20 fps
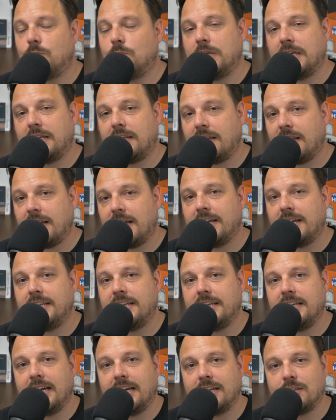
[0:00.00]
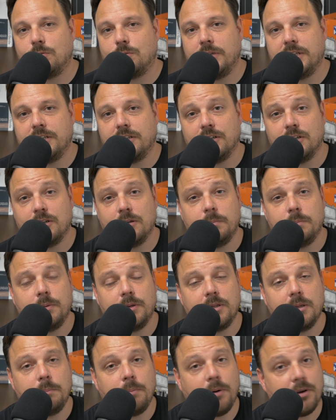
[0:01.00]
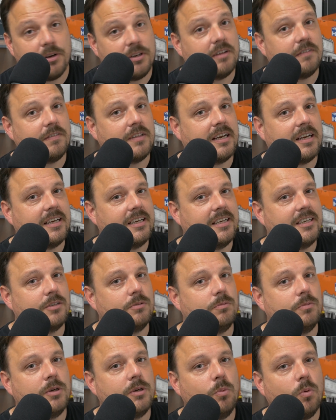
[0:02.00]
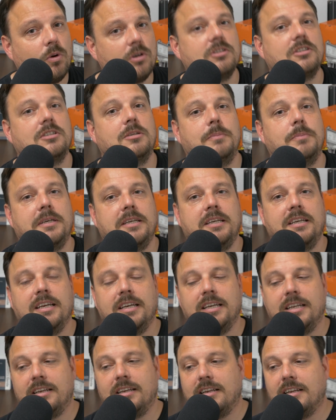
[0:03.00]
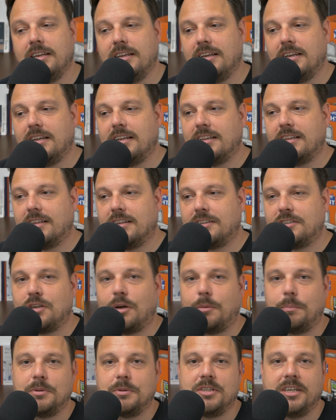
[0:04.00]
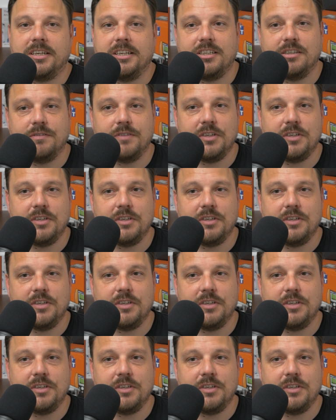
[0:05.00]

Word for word: We are learning as we go, but the point of that is we want to be in the top percentage